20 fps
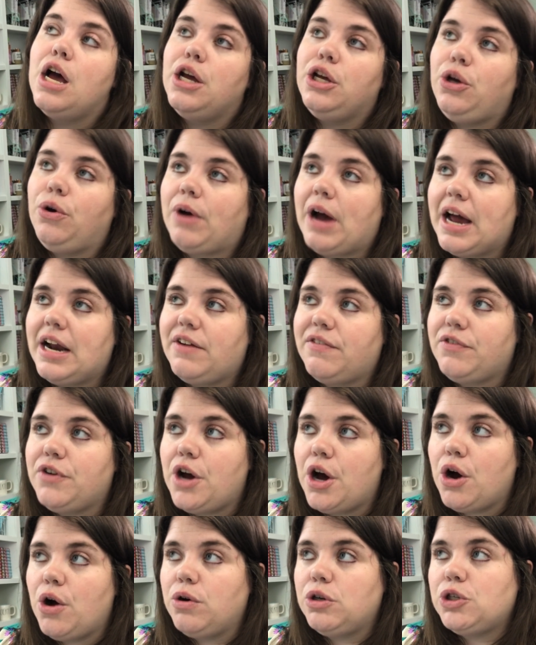you kind of
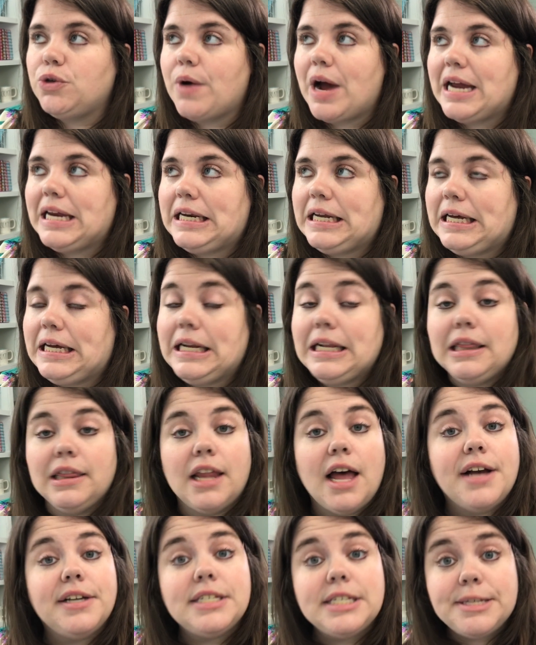know, do I need
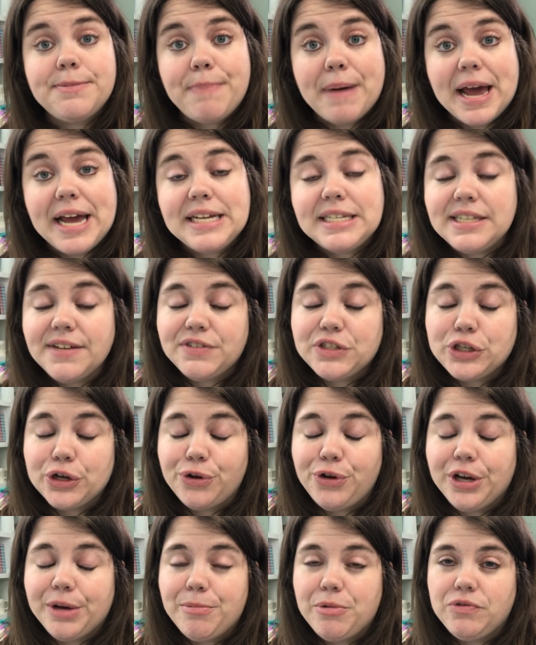less space? If so,
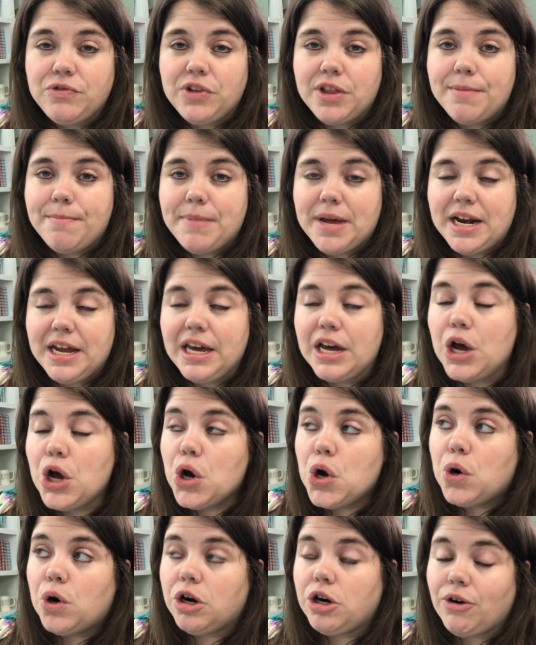you can move to the mini,
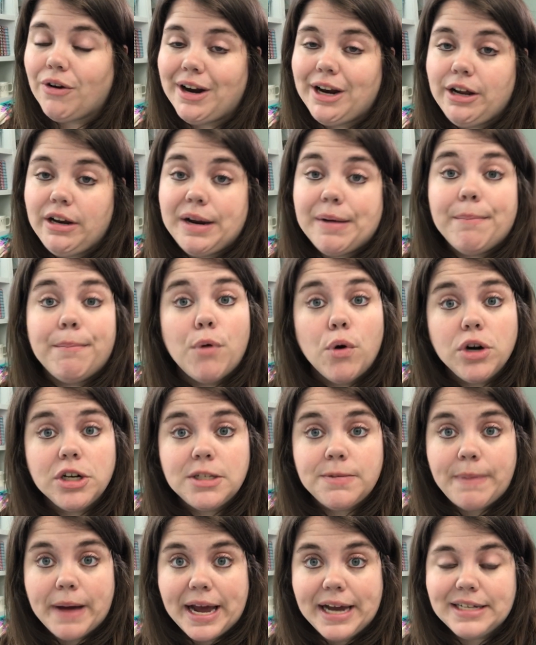or do I need more
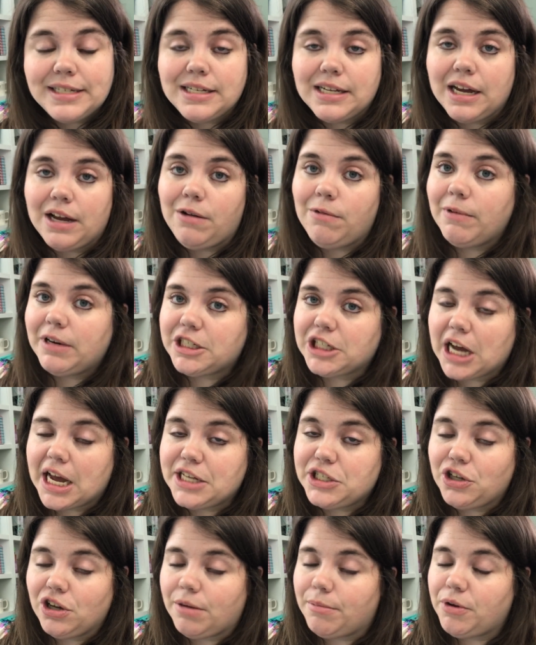space, in which
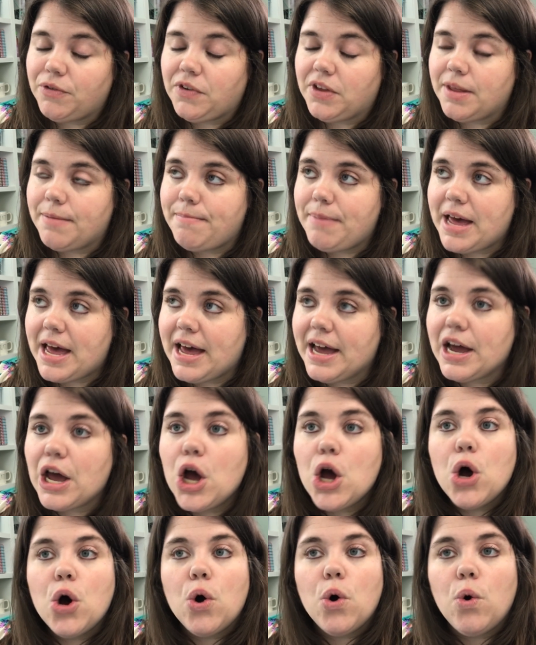case you can move to the big,
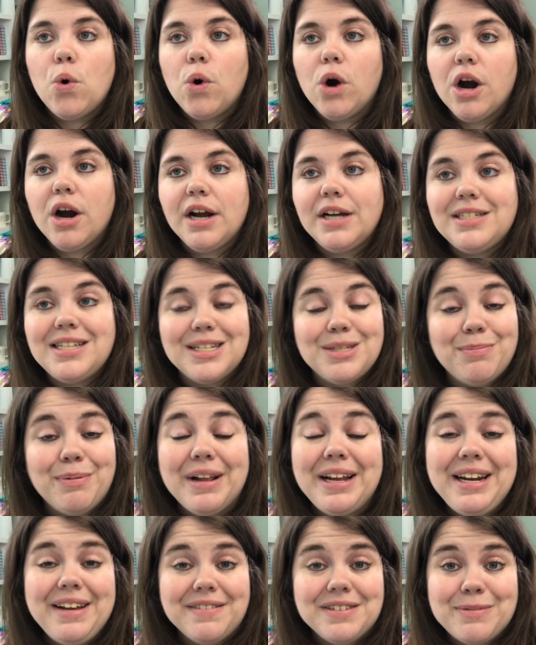or is this
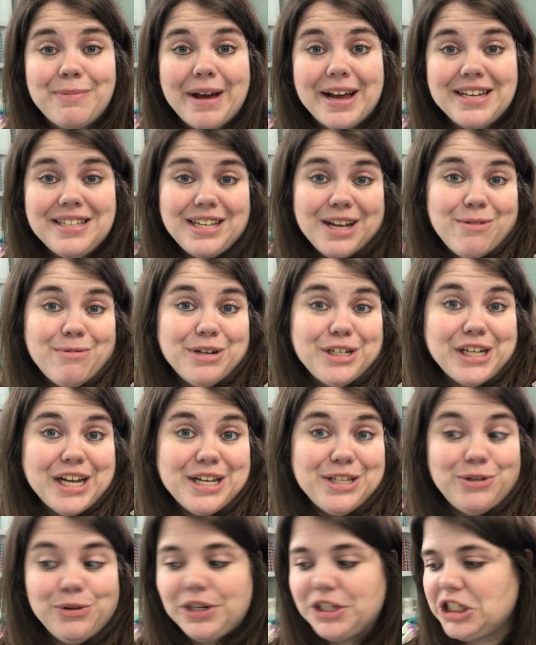plenty of space, in which
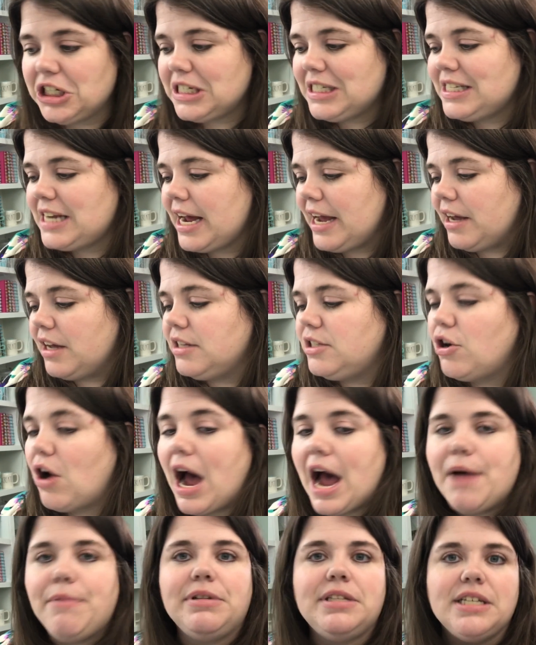case you can just stay. So
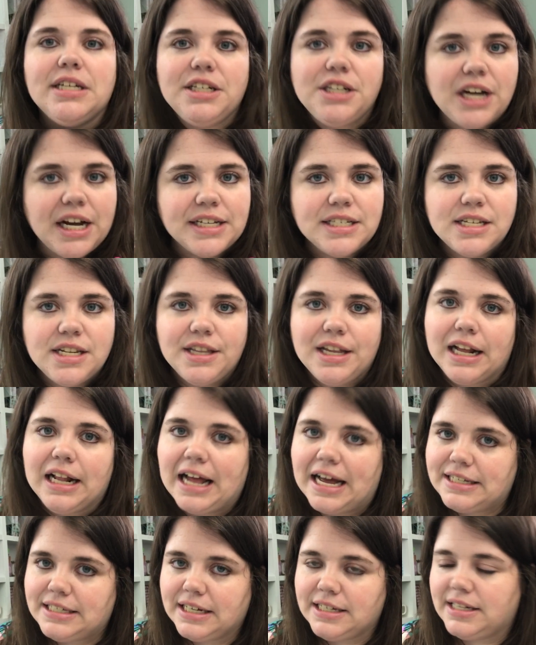I would suggest the
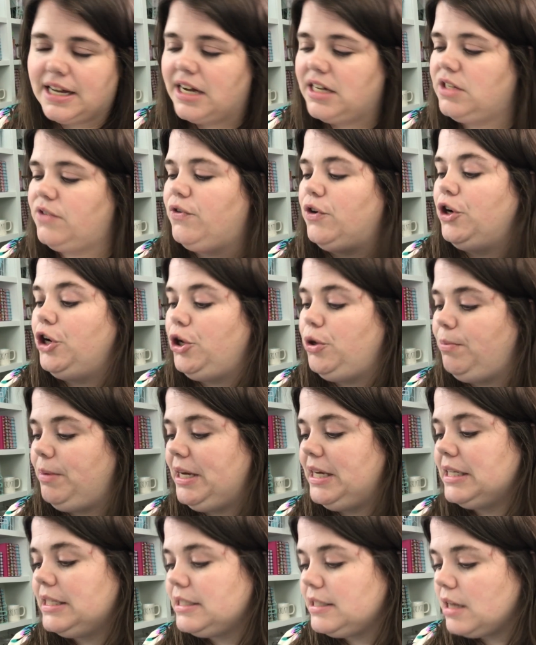classic size for
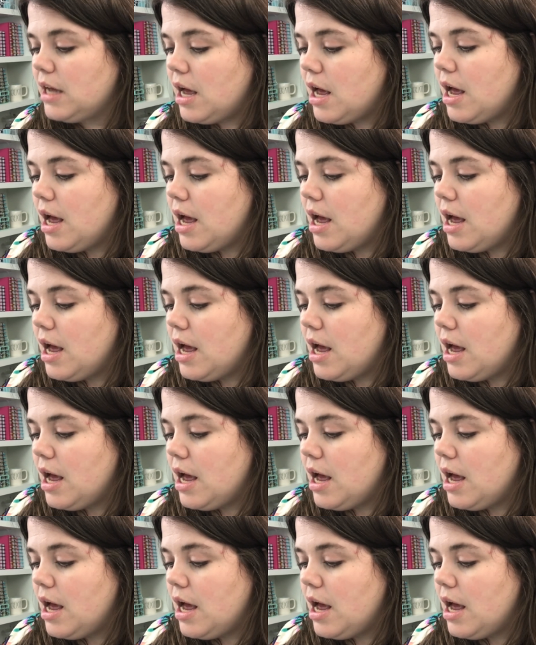newbies.